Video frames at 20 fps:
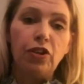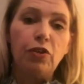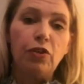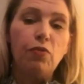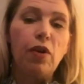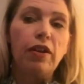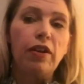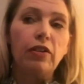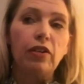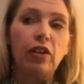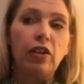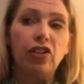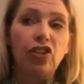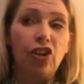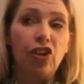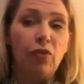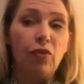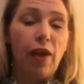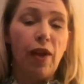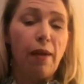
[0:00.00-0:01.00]
You want to
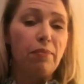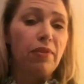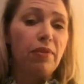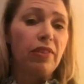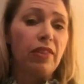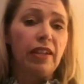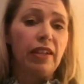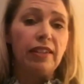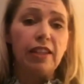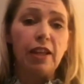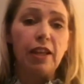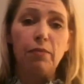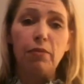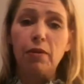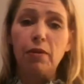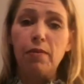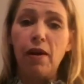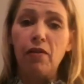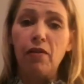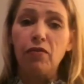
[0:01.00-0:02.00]
start wrapping things up at
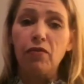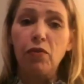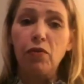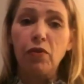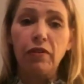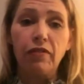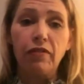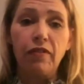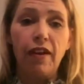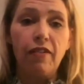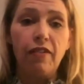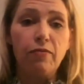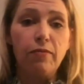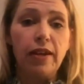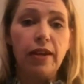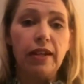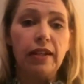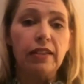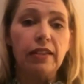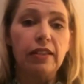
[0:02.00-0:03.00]
about 45
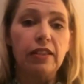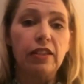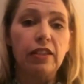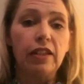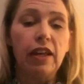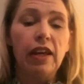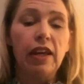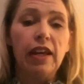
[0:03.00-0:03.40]
minutes